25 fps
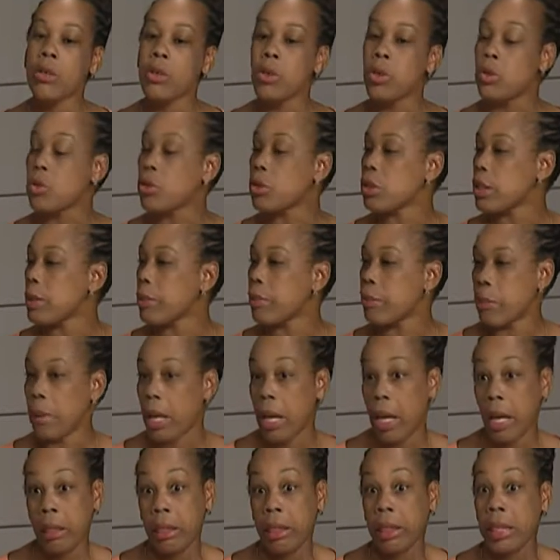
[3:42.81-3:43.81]
usually
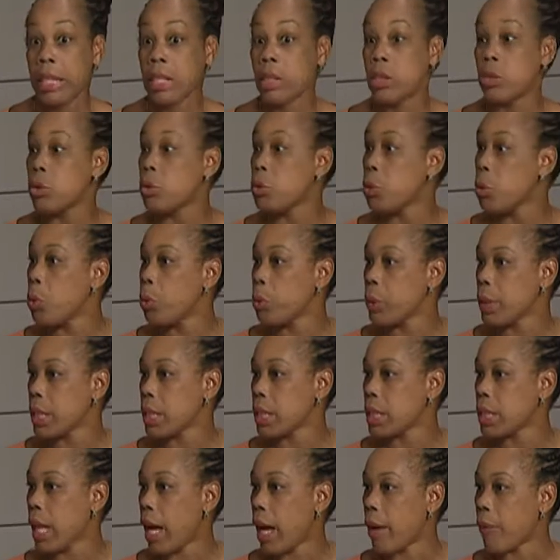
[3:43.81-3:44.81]
at least two
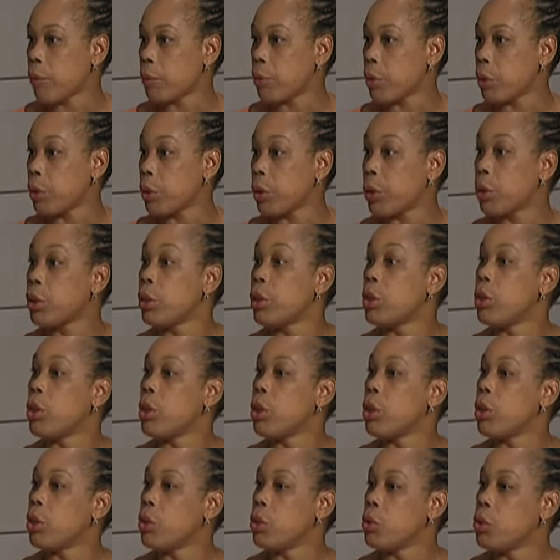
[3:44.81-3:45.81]
weeks after
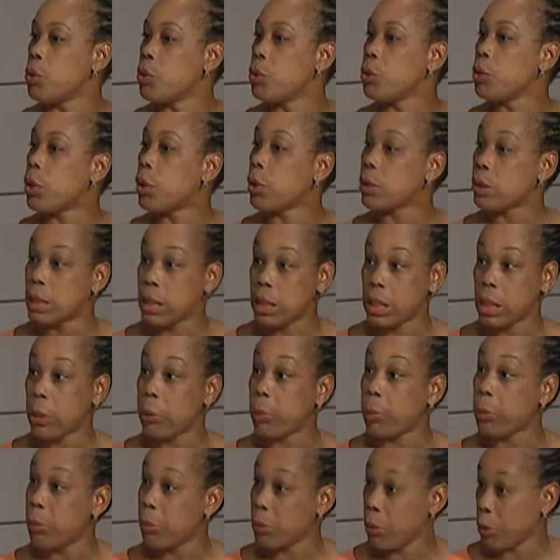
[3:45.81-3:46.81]
you don't see
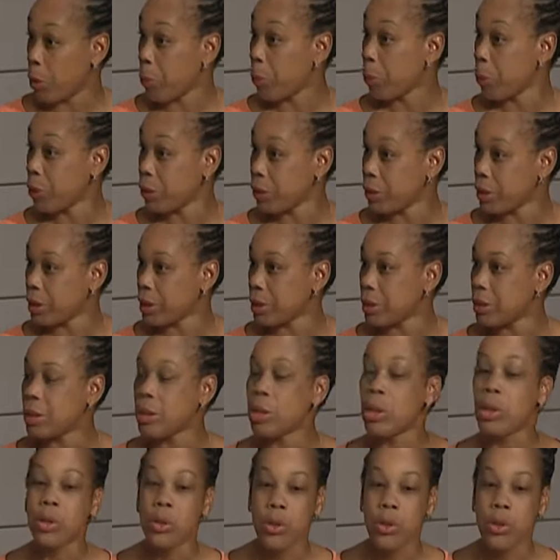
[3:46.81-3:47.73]
a, your period.